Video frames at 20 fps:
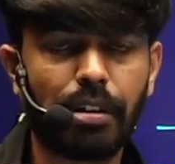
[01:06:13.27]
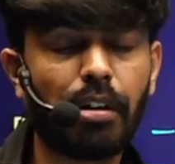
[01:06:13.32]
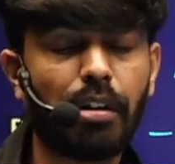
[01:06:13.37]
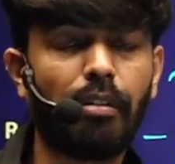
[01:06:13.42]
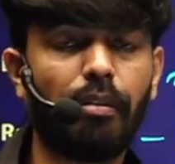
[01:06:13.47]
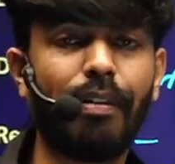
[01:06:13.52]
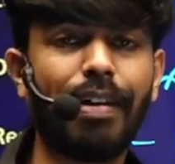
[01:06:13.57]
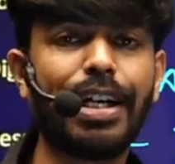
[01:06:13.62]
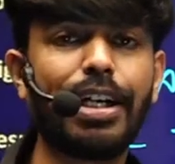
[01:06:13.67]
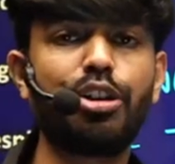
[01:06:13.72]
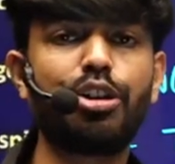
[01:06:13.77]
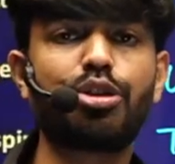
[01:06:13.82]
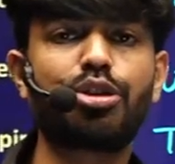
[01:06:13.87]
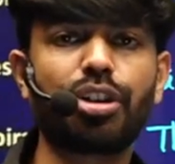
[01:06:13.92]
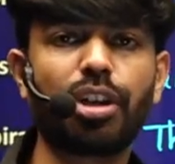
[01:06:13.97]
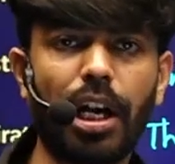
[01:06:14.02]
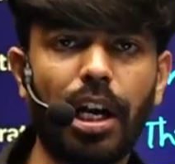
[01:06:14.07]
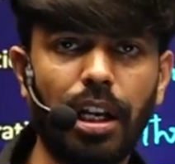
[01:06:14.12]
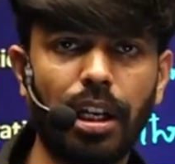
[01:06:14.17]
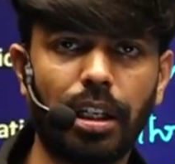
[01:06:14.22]

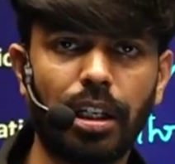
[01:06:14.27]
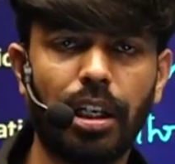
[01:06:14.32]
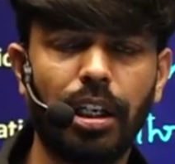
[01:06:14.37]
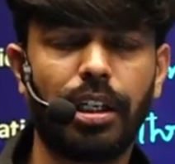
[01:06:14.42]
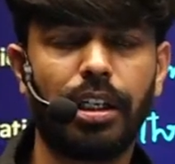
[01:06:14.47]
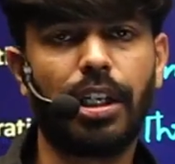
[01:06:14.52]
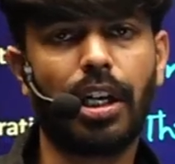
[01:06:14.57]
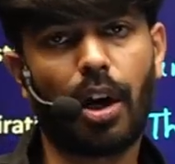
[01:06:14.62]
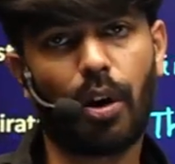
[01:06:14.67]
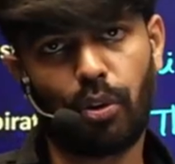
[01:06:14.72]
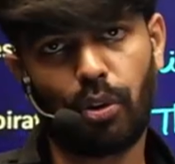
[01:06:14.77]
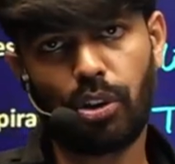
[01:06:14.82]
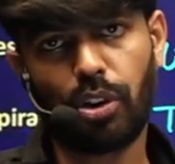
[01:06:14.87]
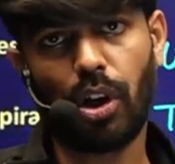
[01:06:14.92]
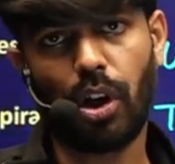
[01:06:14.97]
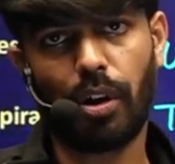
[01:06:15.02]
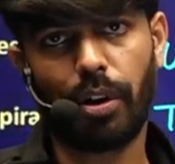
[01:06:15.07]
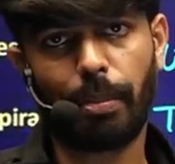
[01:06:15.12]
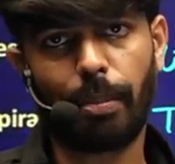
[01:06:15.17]
Ventral nerve cord.